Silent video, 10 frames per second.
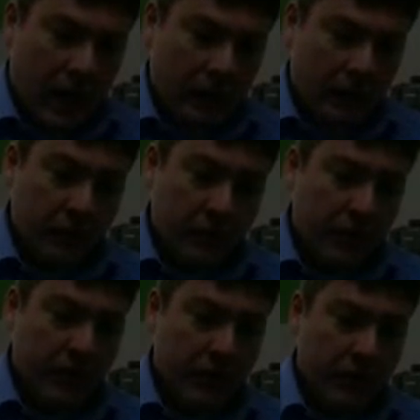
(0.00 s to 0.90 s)

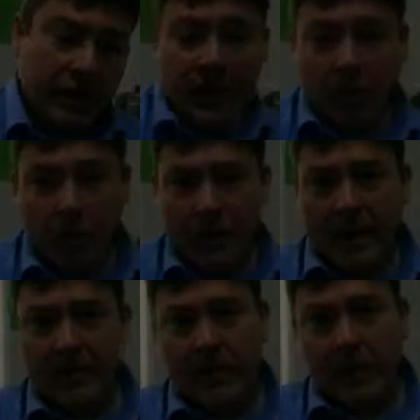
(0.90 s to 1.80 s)
student-centered,
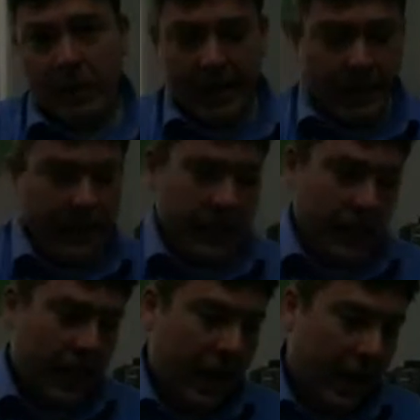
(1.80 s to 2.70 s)
inquiry-based learning,
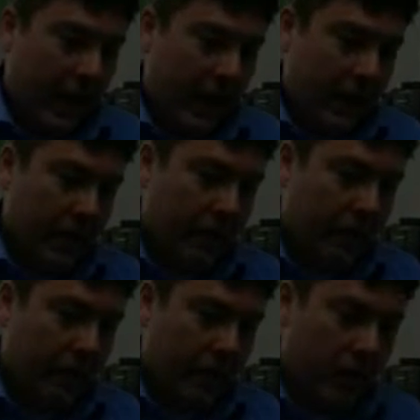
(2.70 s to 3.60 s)

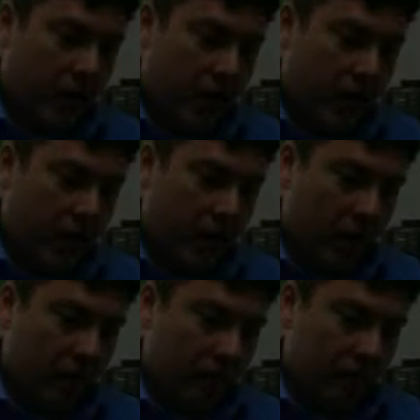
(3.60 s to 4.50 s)
and
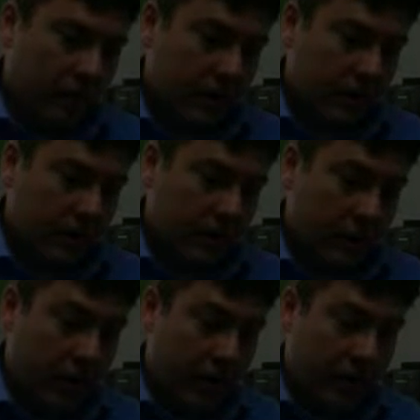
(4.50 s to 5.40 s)
the
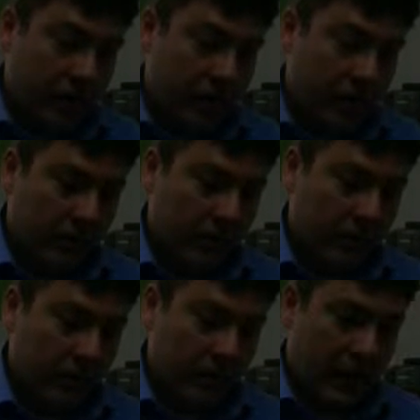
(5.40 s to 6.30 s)
learner
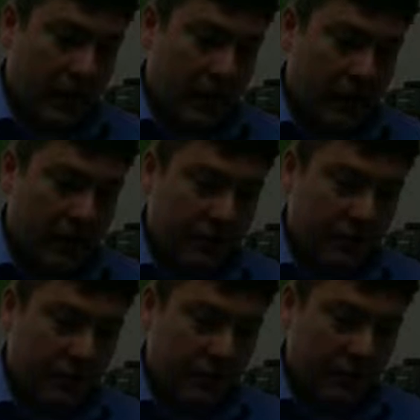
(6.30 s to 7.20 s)
attributes, the 10 learner
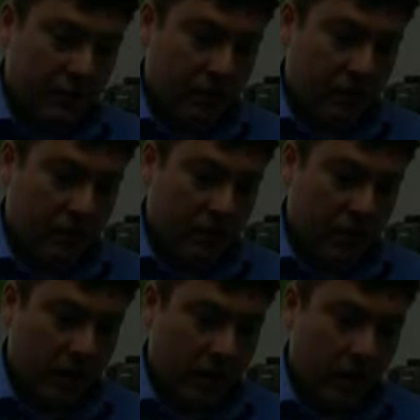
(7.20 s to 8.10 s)
attributes of the
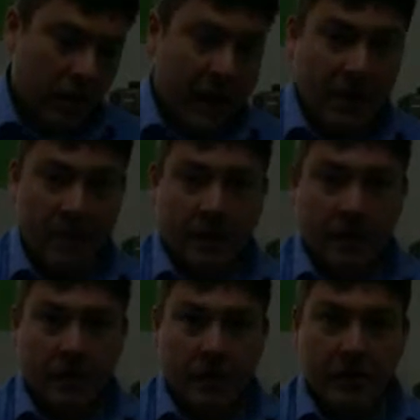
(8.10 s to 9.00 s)
IB
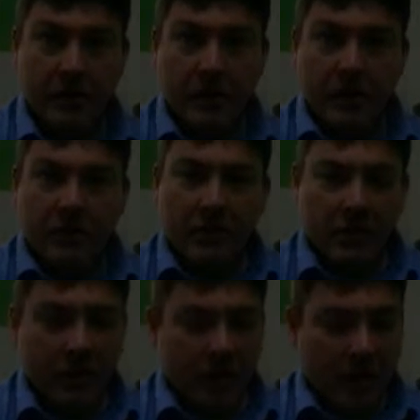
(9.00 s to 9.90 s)
learner.
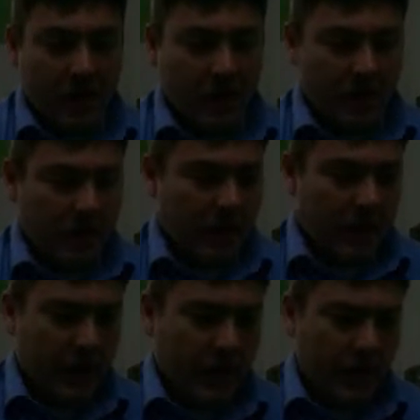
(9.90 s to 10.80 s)
So
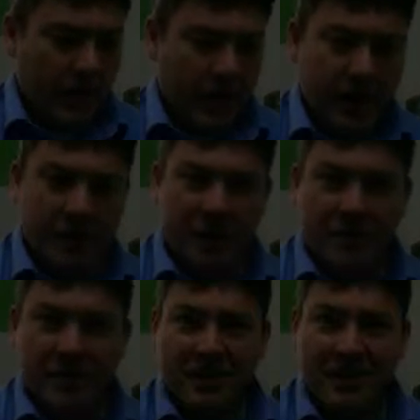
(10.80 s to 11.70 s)
I would hire
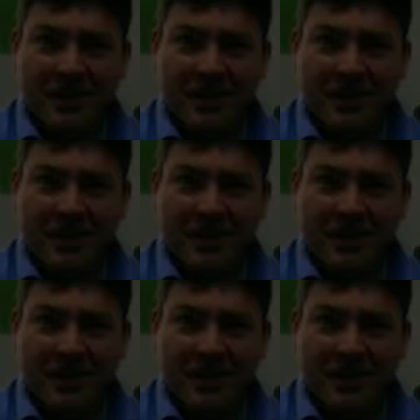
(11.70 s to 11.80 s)
Devin.